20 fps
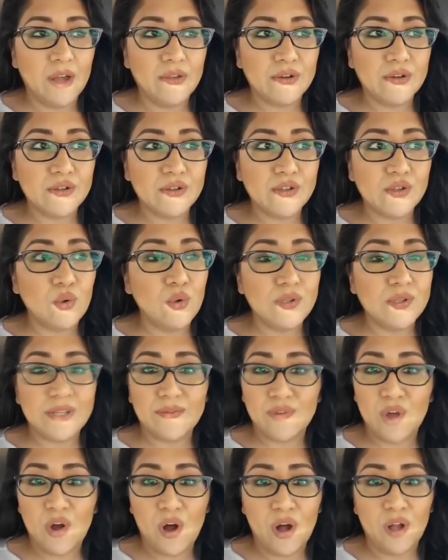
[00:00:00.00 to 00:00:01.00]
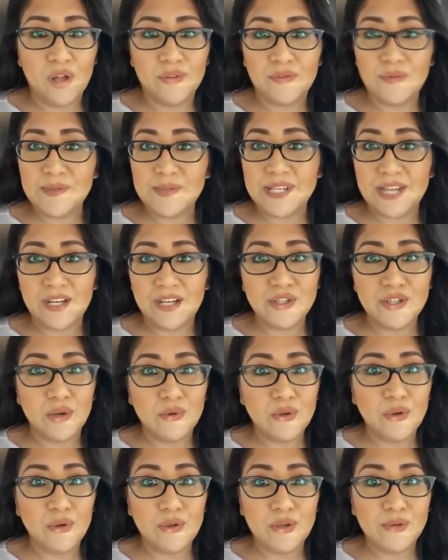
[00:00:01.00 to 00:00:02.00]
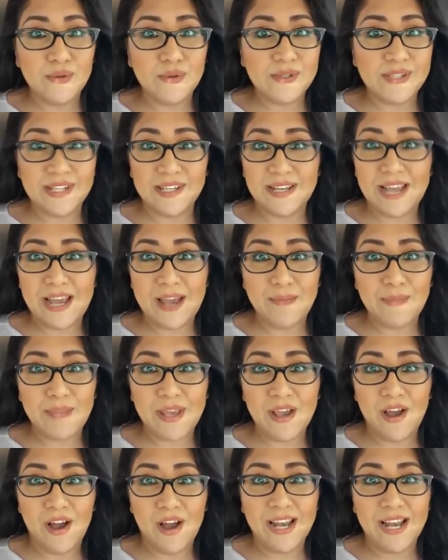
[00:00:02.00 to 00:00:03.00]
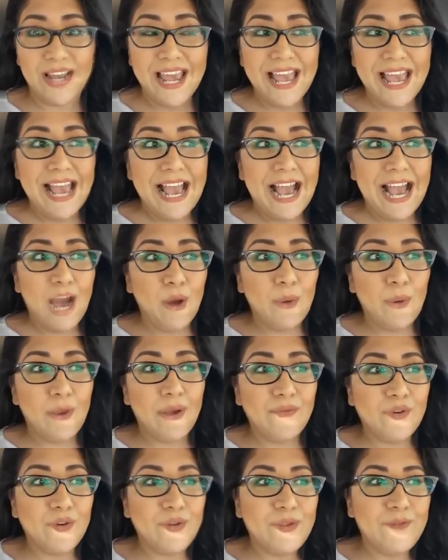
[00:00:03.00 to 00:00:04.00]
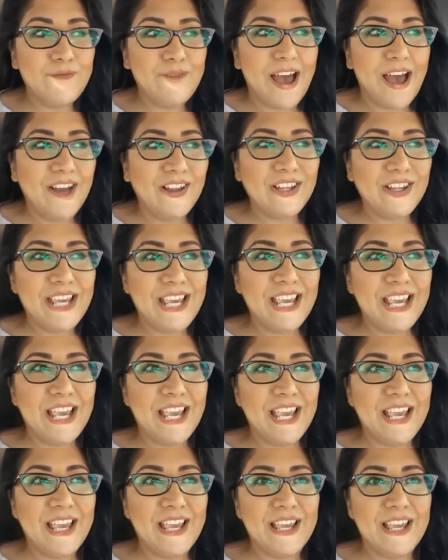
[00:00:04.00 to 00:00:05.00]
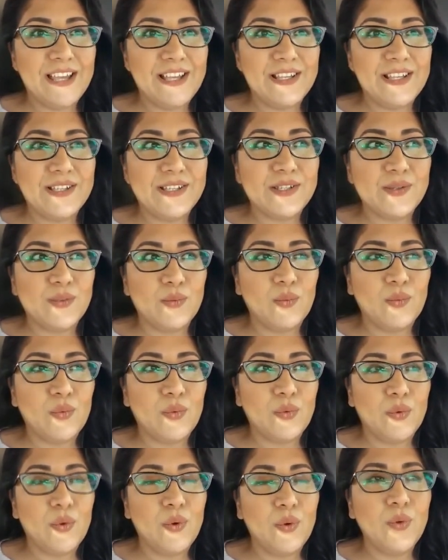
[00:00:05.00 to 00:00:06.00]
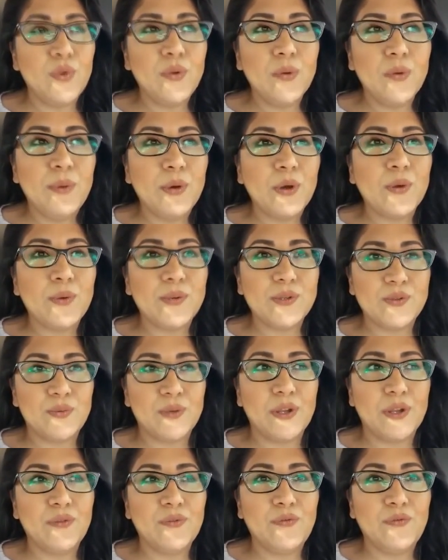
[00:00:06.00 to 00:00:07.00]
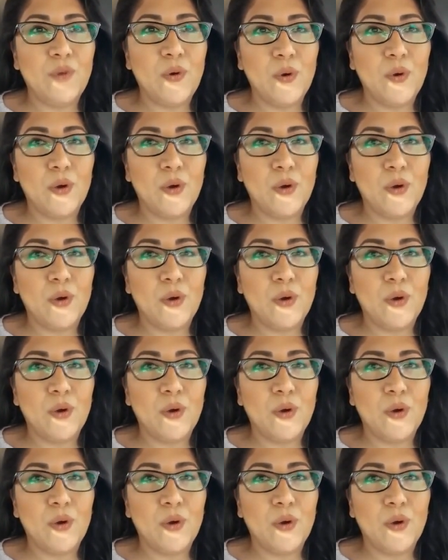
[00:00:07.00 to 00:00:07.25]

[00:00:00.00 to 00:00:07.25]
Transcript: Other schools have called from San Antonio, Houston, and beyond. However, the Valley is who the book was written